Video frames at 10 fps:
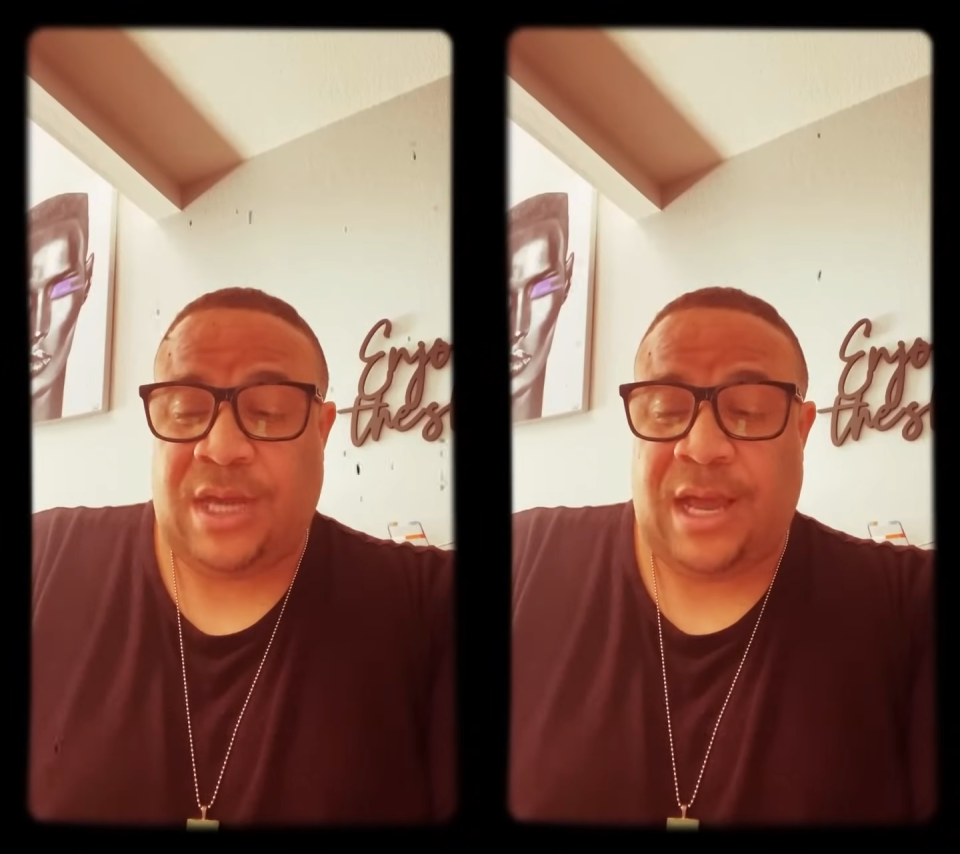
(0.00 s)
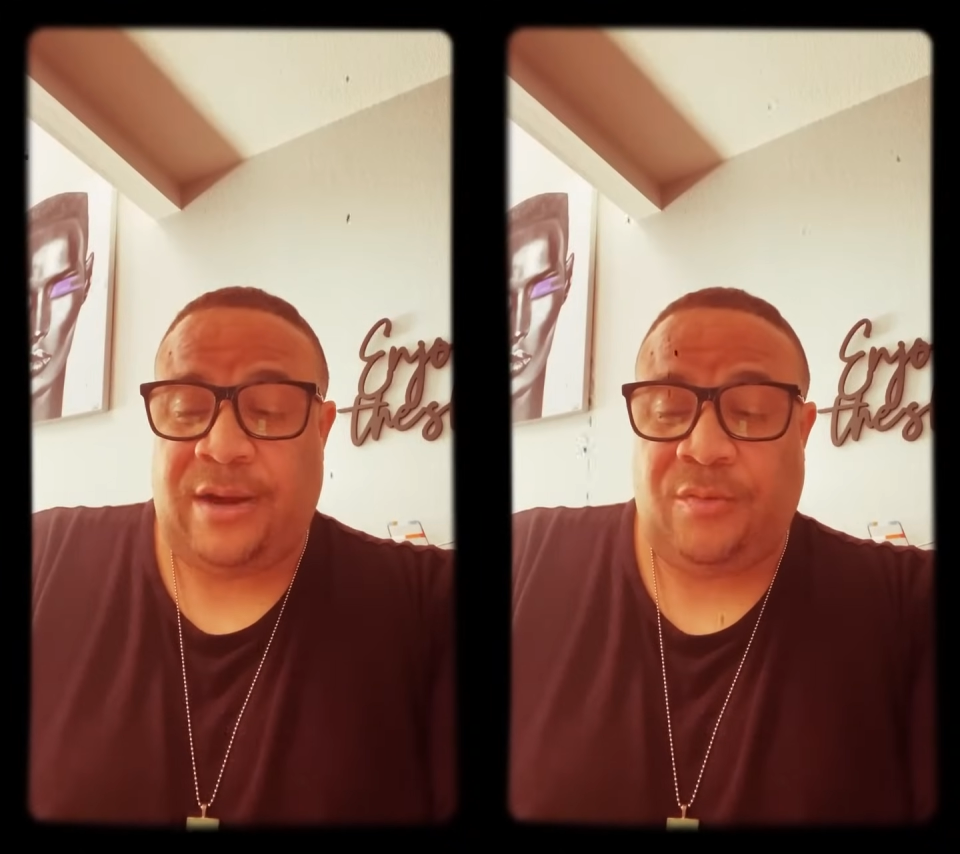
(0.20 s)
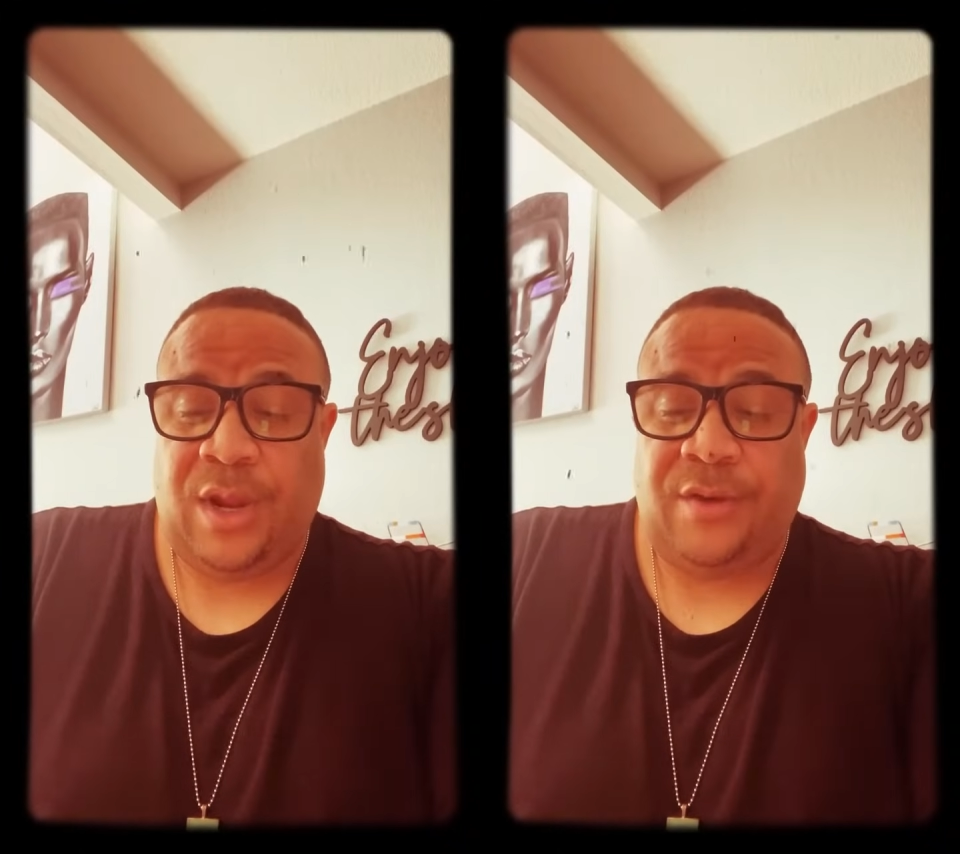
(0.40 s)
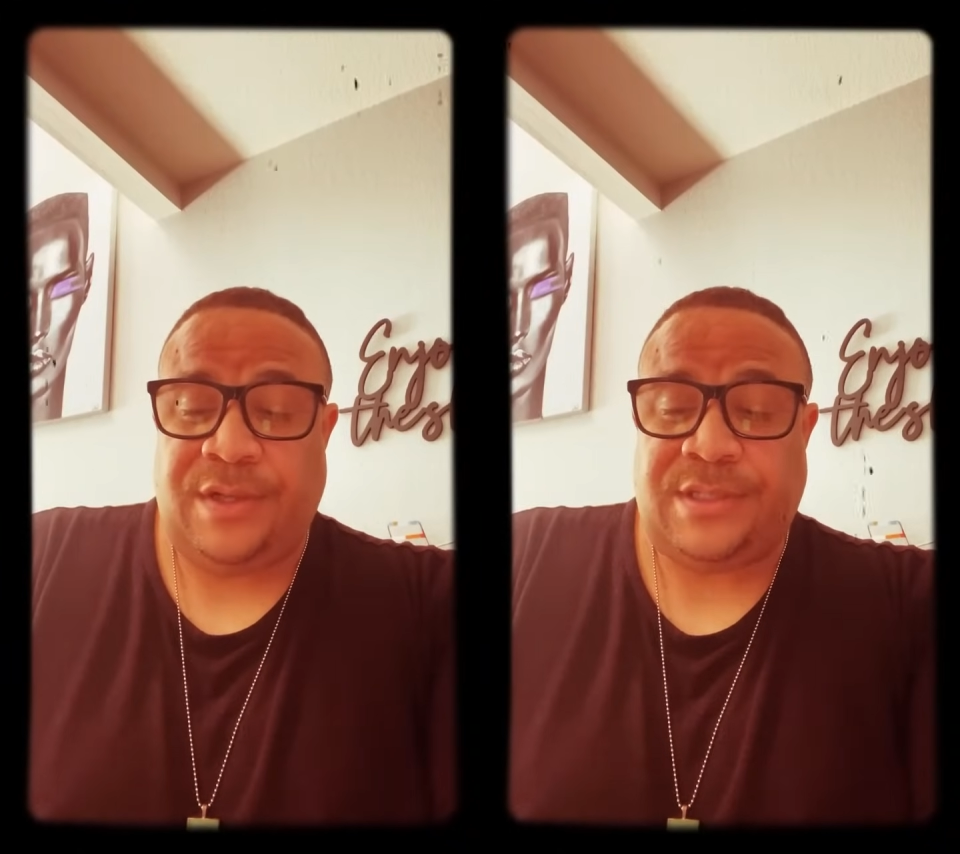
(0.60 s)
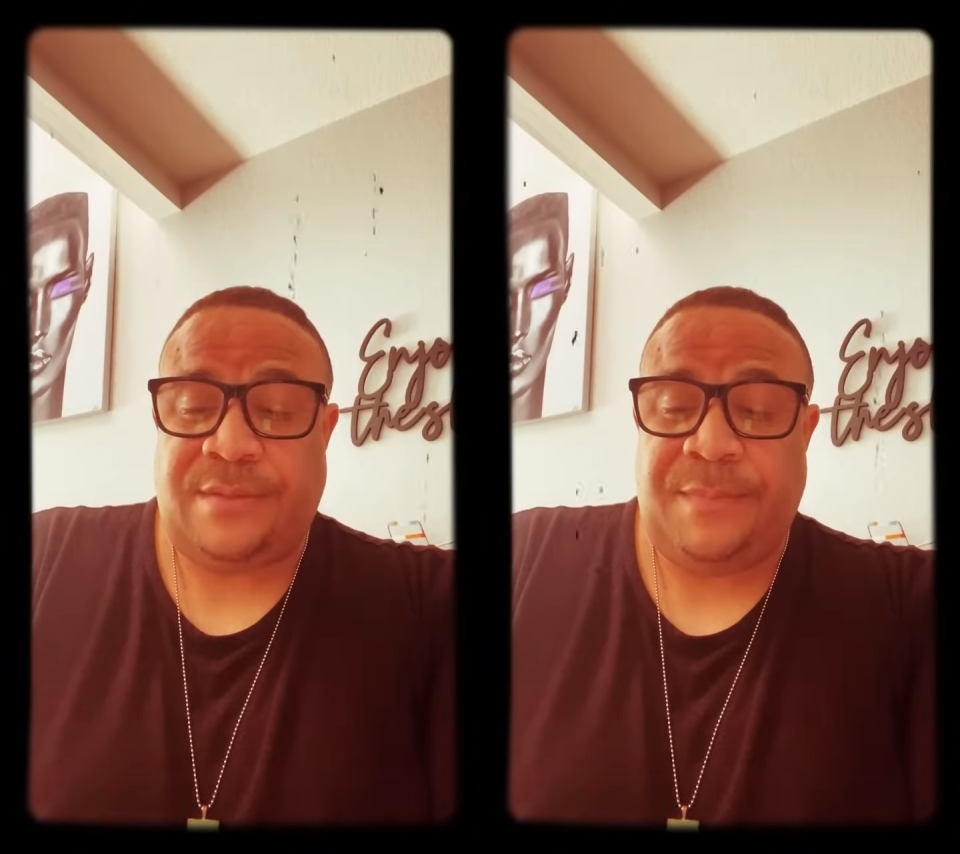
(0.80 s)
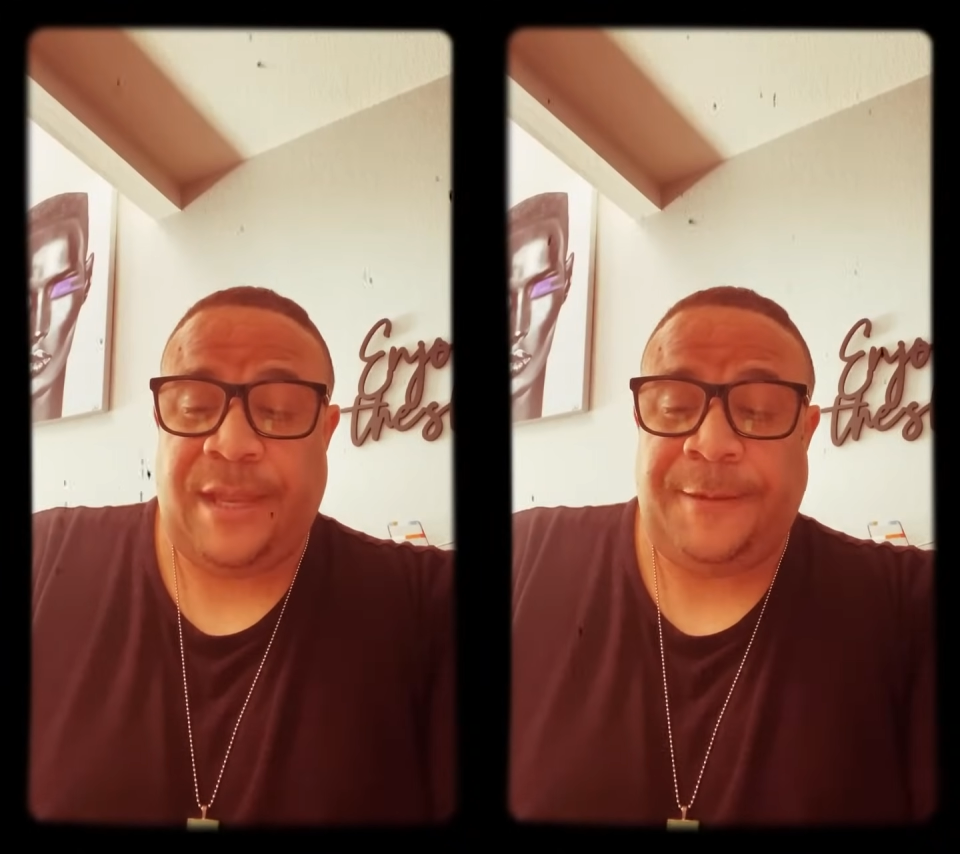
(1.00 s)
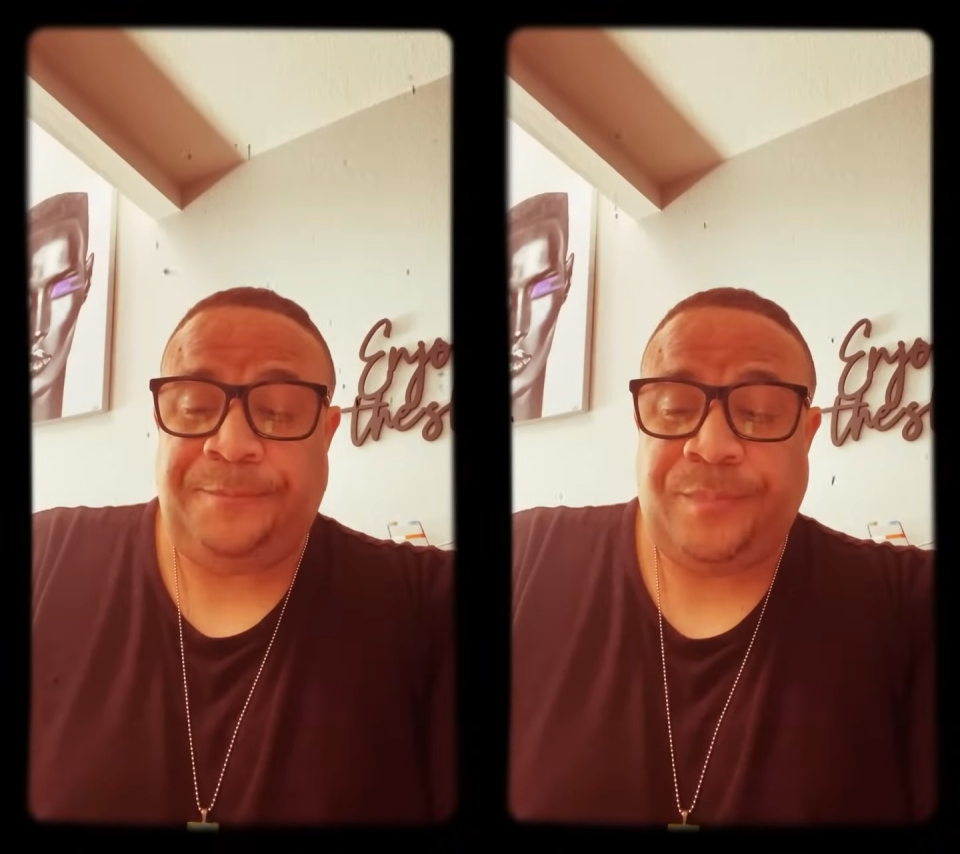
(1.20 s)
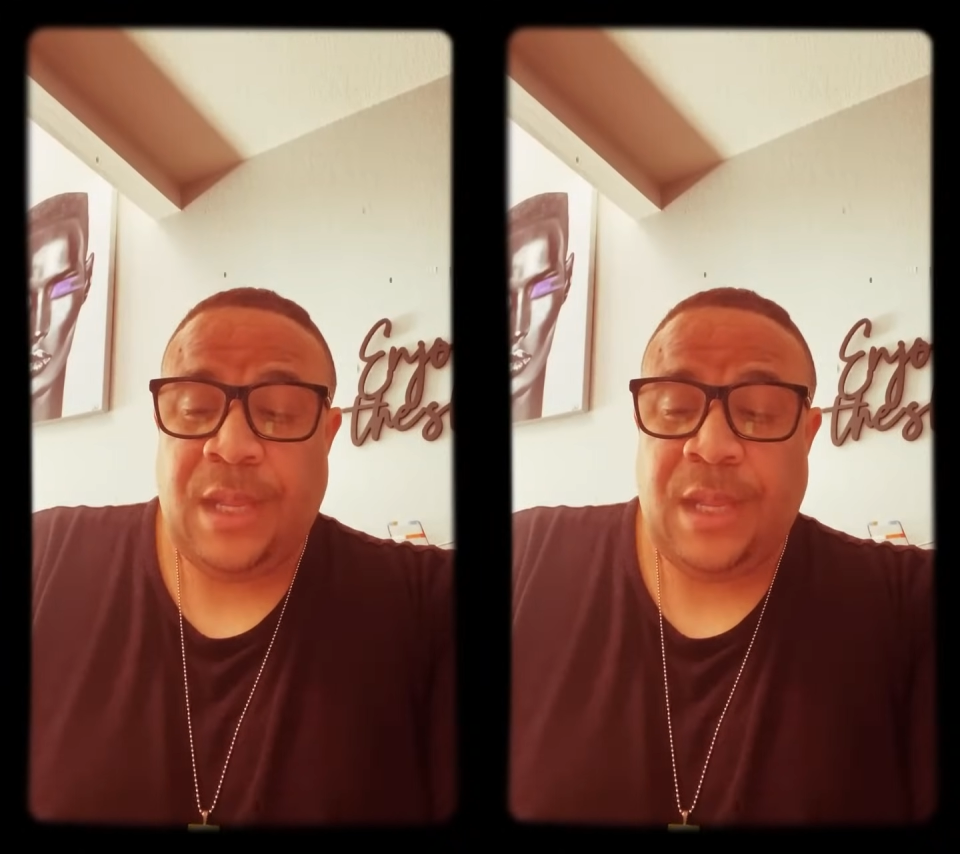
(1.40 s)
of honoraries to me.